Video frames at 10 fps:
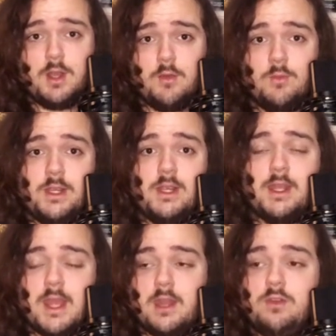we
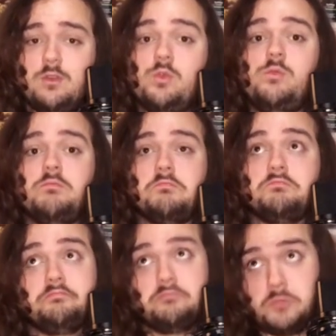head to
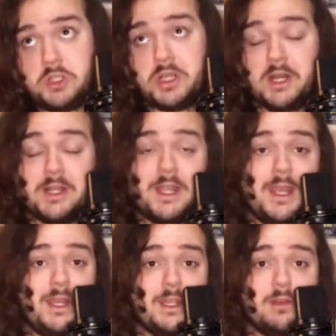Ikana
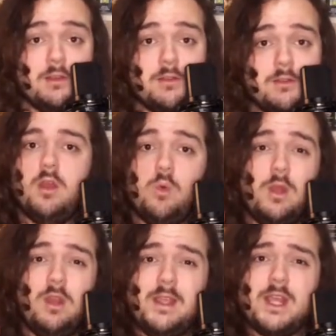Canyon.
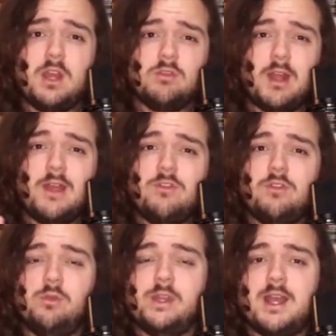When Link arrives
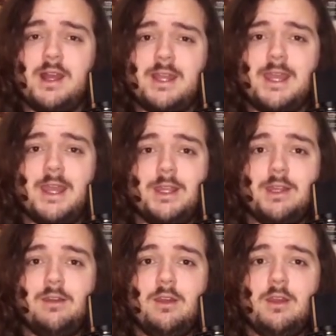to Ikana
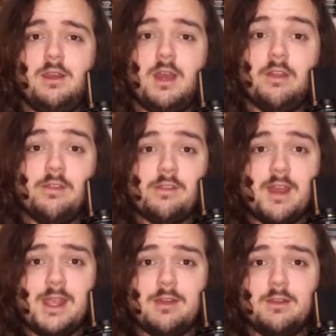Canyon, a
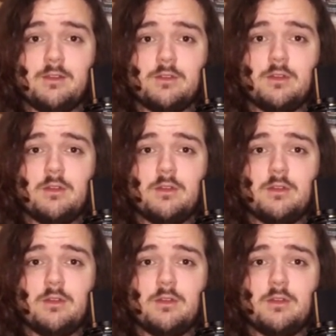scientist...